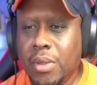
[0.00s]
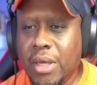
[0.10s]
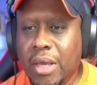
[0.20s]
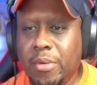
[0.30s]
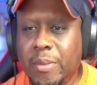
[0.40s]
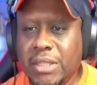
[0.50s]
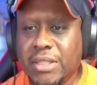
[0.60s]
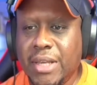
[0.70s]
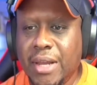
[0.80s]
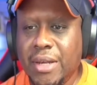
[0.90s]
Ibram X.
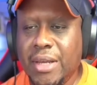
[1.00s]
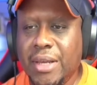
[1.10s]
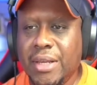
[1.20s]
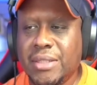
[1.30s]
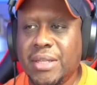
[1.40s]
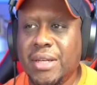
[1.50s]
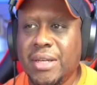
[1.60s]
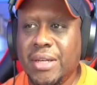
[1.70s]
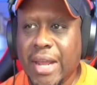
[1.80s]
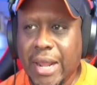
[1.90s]
Kendi is
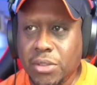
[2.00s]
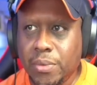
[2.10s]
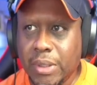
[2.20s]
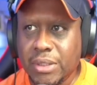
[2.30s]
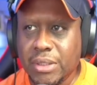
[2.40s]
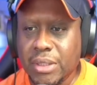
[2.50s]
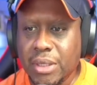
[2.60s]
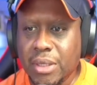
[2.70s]
dangerous.